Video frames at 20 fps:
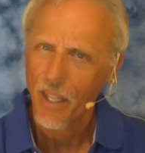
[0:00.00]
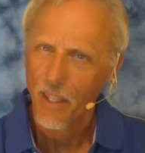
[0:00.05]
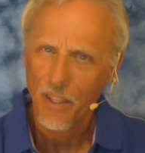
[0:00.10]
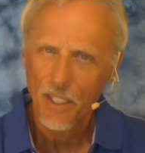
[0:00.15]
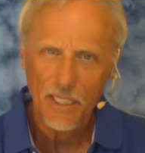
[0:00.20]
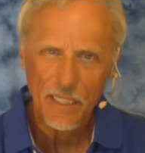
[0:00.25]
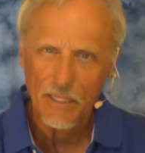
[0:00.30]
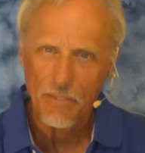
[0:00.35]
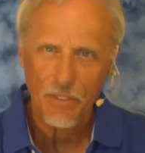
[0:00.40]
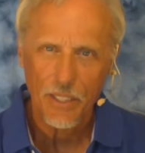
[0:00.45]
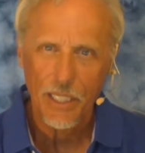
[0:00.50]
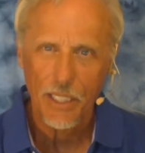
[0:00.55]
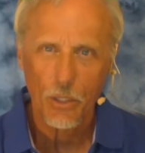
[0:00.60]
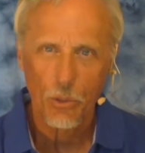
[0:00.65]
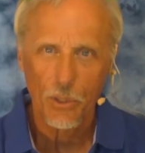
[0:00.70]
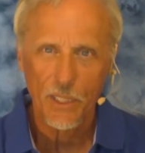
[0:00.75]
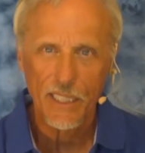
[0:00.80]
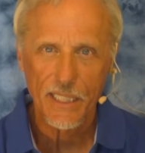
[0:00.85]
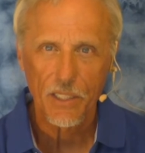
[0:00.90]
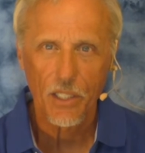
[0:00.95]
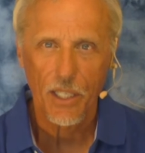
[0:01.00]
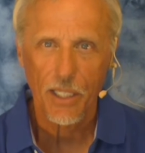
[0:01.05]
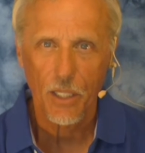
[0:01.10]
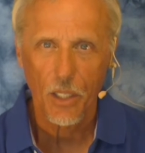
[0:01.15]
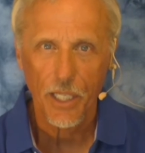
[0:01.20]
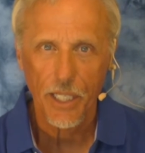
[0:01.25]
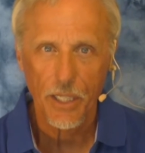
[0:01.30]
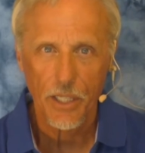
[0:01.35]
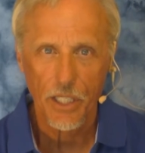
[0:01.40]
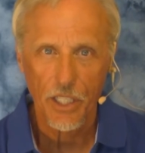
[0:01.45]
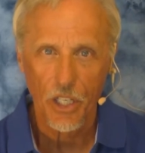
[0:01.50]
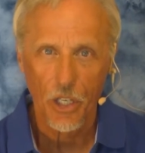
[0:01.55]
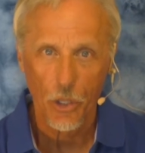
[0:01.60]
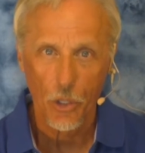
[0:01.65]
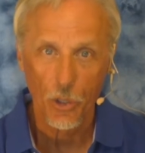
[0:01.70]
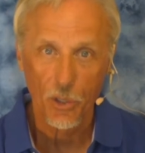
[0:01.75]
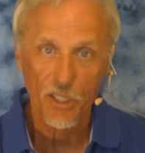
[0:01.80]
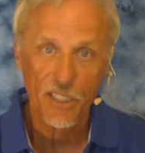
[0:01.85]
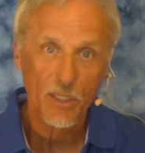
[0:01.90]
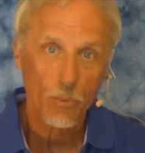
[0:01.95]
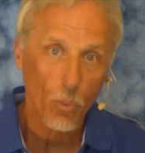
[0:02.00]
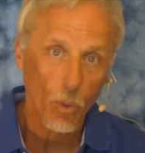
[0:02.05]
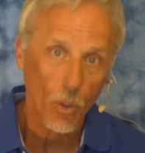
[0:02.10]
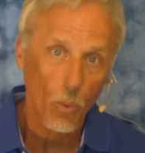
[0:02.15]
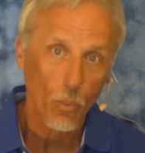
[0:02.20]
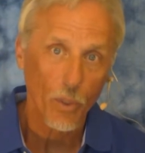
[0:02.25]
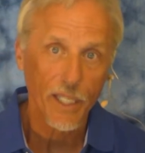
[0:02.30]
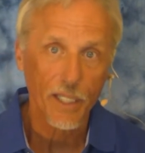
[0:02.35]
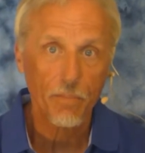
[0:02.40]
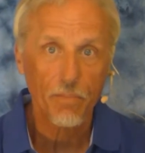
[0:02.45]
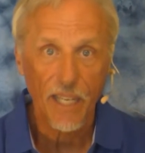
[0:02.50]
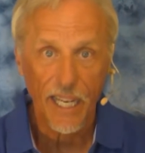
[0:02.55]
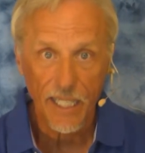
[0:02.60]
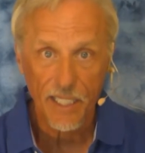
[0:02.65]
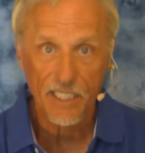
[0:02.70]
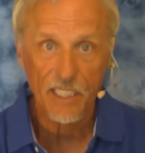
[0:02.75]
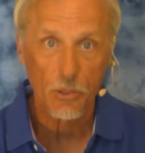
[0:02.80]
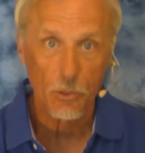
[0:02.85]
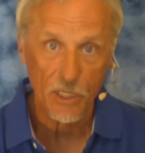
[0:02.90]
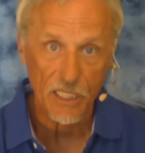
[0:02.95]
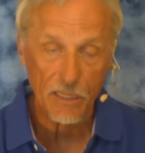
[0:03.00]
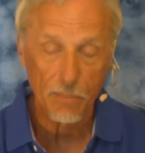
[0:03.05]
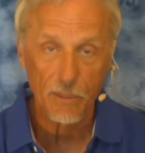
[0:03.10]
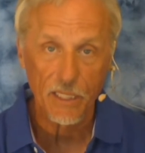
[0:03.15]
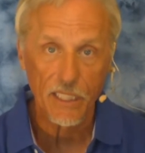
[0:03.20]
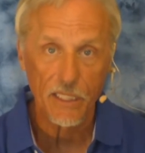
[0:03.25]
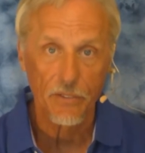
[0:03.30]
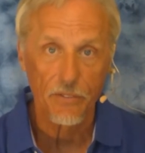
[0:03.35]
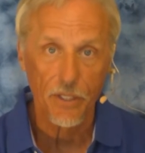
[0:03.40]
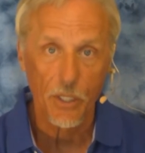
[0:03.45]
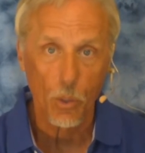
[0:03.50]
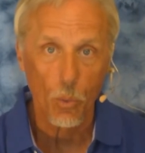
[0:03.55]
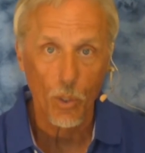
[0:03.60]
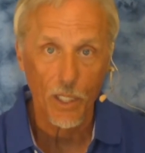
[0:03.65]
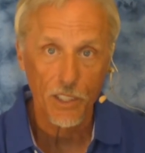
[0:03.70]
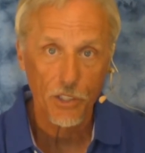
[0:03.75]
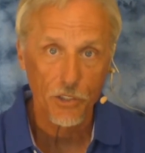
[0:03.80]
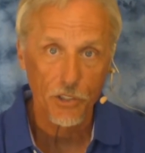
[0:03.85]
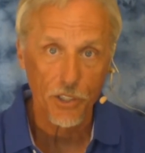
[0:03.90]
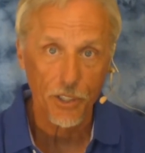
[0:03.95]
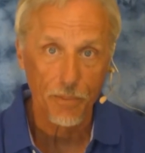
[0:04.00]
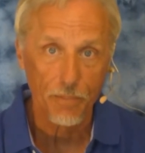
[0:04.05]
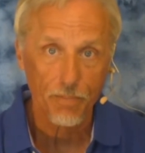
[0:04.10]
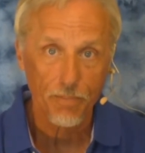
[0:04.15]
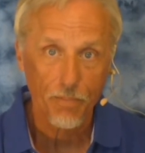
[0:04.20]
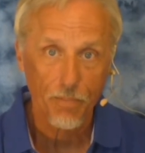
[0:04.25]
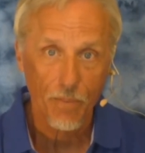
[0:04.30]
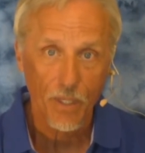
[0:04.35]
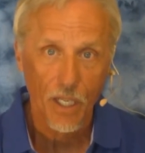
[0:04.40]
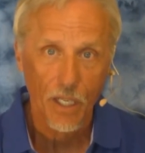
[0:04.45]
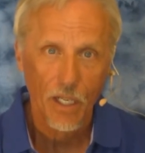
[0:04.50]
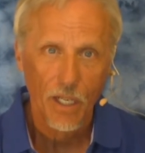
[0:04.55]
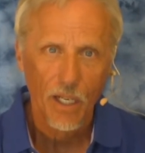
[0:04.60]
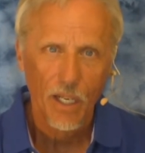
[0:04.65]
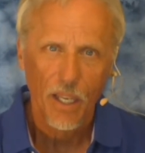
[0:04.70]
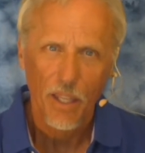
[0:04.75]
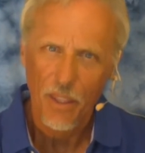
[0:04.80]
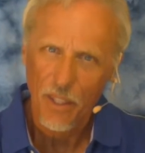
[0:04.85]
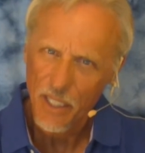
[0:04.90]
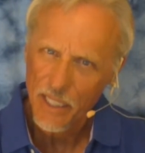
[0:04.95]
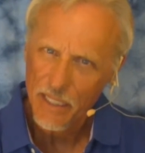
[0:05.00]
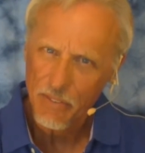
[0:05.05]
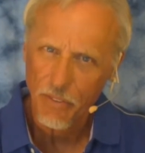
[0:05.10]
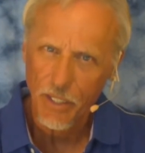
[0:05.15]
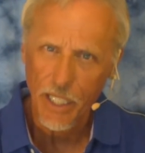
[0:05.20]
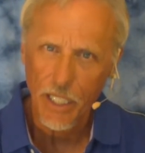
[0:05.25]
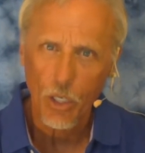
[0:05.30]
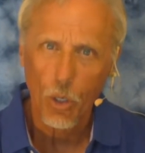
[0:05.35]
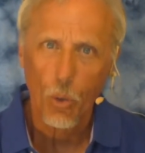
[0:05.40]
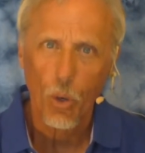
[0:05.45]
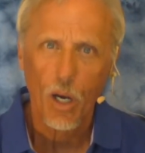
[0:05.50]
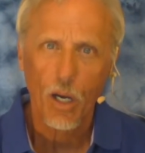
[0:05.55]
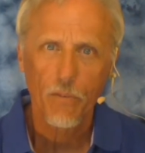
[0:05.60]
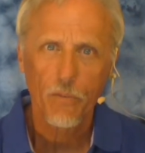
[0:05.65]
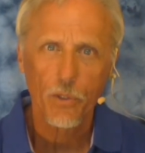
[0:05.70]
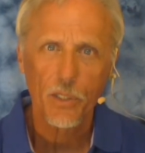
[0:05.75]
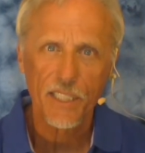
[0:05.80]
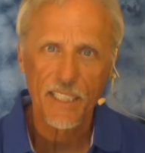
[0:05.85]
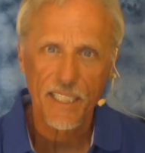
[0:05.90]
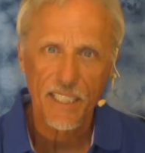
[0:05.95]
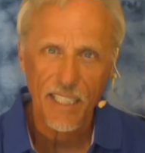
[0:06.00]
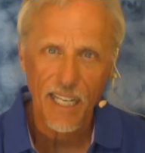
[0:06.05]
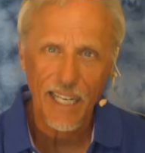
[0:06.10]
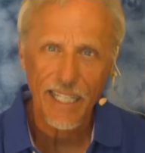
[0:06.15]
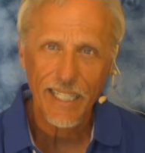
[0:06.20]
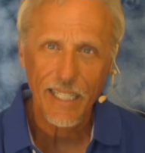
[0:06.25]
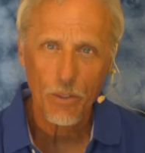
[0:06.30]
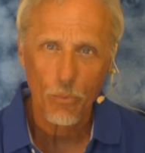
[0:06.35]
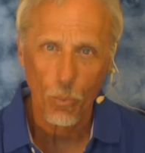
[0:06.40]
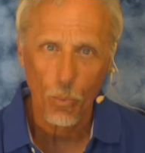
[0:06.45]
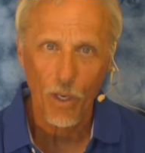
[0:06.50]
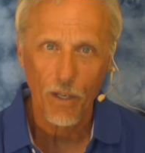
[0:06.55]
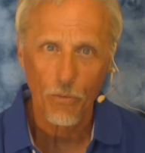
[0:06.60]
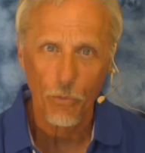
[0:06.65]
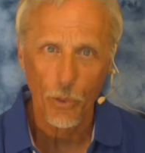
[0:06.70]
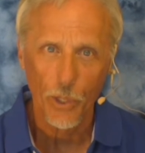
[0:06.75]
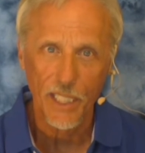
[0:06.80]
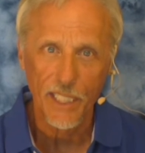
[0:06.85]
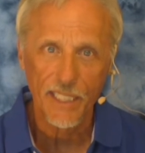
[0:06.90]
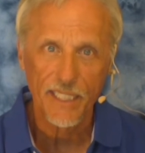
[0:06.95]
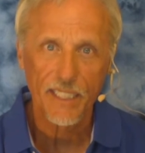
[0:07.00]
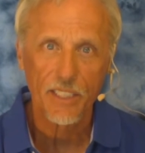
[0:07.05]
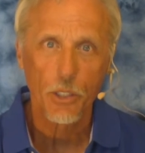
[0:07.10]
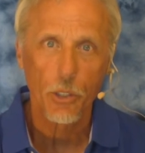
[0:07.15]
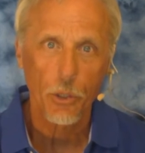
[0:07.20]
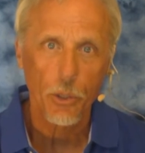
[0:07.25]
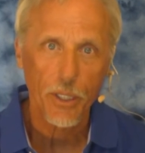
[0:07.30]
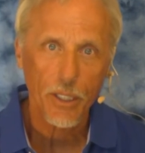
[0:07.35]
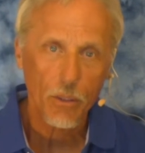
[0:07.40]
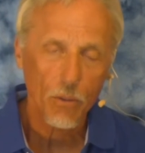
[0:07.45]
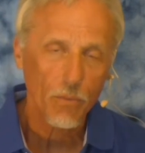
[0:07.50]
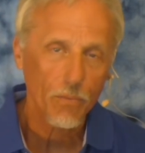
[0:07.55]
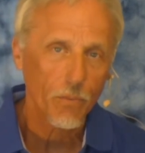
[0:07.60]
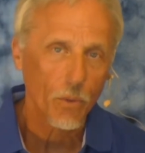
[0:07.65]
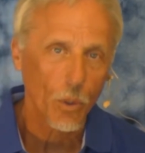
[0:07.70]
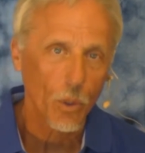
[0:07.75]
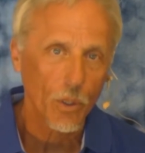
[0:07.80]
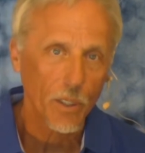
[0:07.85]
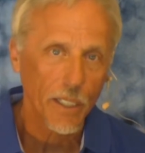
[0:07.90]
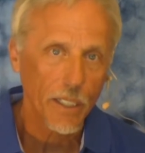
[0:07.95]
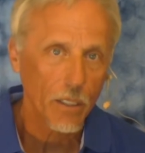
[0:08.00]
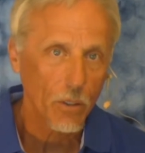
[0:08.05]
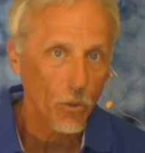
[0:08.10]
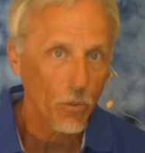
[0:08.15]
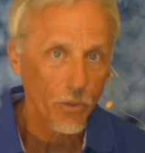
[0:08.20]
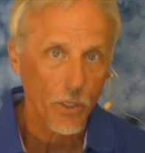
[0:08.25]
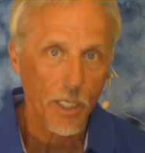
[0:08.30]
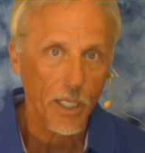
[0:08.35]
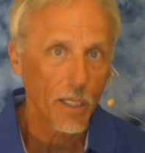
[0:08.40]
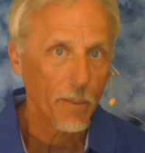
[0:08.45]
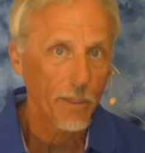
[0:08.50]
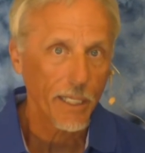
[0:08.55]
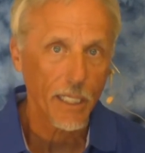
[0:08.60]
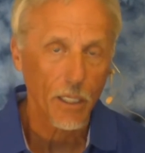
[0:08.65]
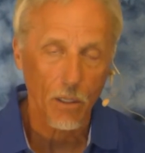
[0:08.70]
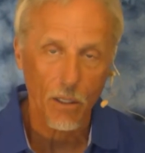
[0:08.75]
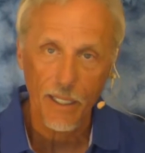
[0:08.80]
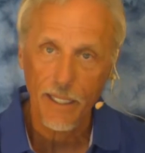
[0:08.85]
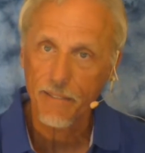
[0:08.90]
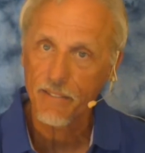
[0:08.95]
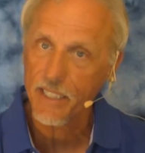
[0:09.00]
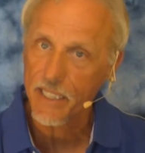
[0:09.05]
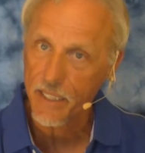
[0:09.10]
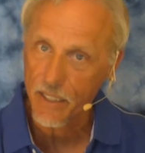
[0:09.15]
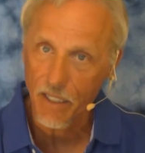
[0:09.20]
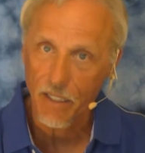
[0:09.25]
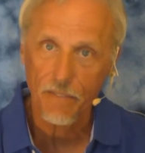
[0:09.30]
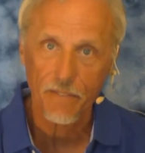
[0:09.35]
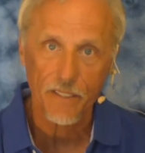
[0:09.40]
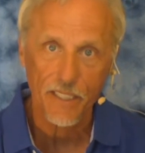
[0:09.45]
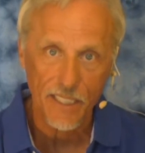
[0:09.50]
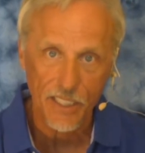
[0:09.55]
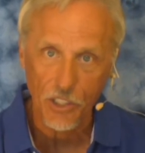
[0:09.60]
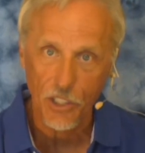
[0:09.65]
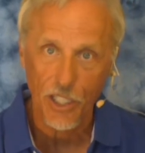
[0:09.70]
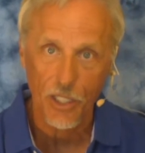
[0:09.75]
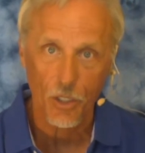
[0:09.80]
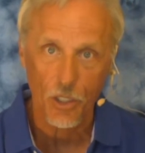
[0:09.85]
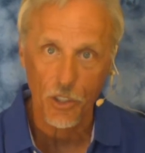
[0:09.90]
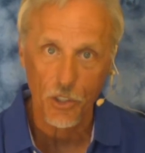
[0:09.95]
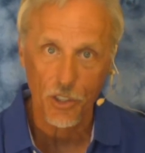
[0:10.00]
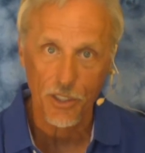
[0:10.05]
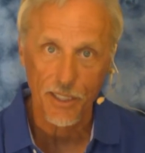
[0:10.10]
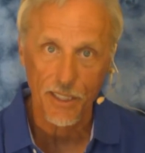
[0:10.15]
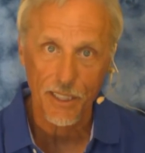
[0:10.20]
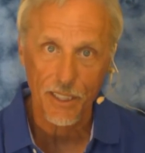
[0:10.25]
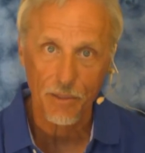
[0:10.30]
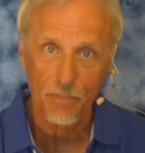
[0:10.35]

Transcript: This video is not like the others where we answer a specific question. This video offers guided reveries that are helpful in overcoming life's toughest challenges.